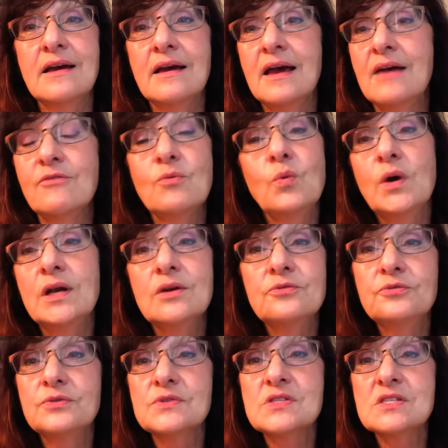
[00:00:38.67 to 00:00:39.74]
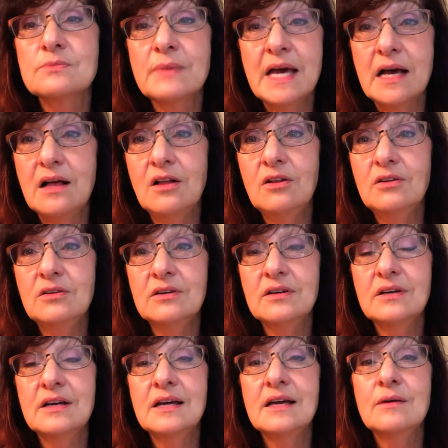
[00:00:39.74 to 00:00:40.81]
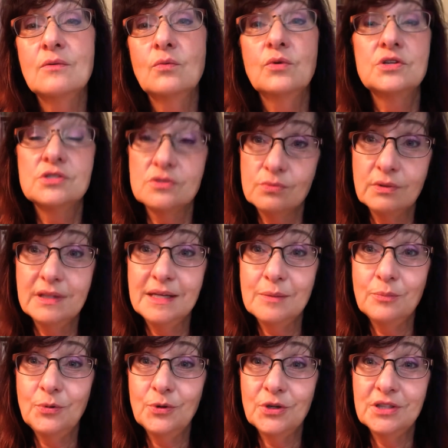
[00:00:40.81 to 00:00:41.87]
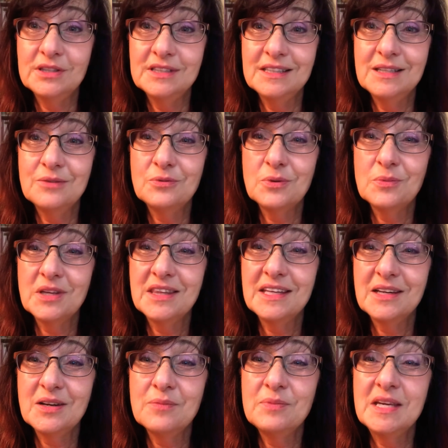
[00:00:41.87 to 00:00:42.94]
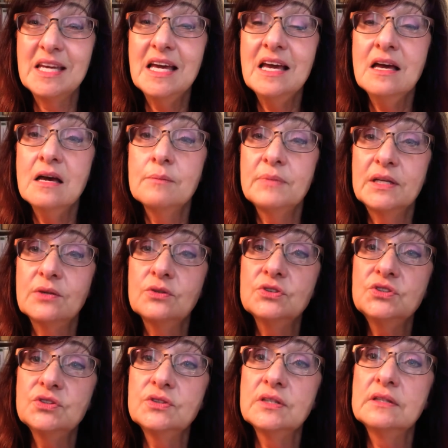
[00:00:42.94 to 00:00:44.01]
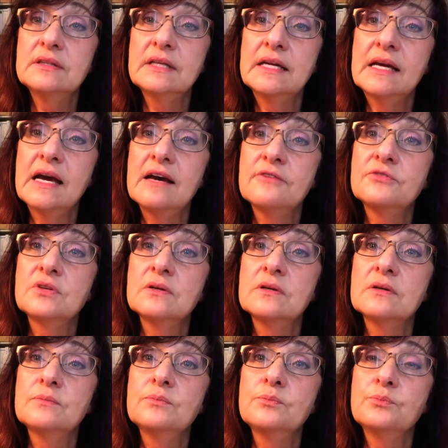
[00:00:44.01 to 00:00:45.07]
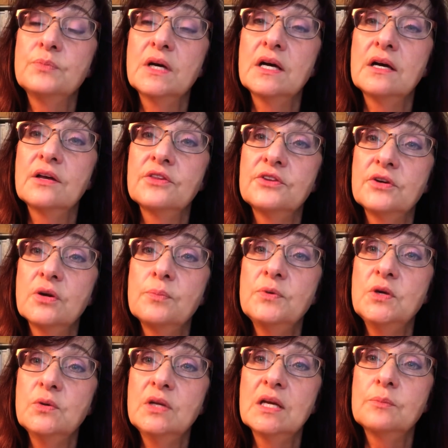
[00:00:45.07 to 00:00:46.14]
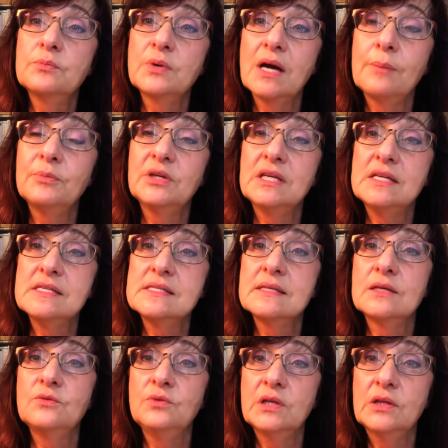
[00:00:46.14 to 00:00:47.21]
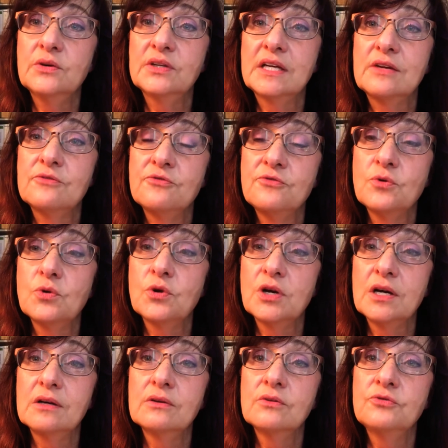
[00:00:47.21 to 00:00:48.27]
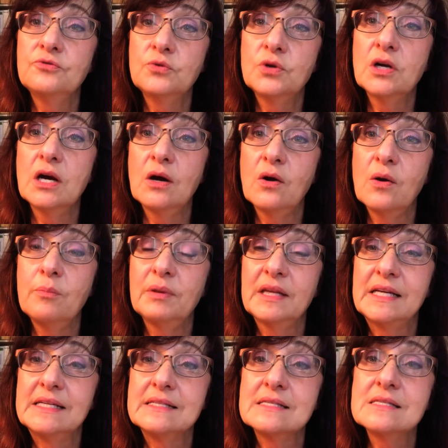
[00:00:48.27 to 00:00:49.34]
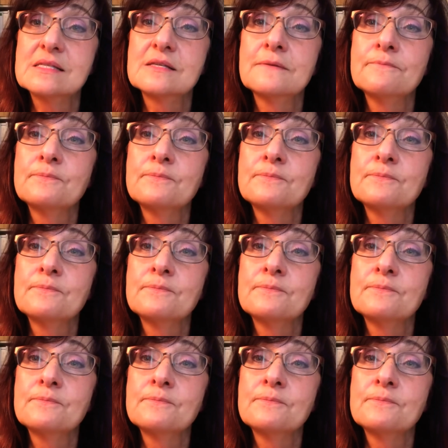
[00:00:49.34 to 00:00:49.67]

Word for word: have a wonderful smell, which is really important in aromatherapy, but also that they have the uh, therapeutic properties that we're looking for for our blends.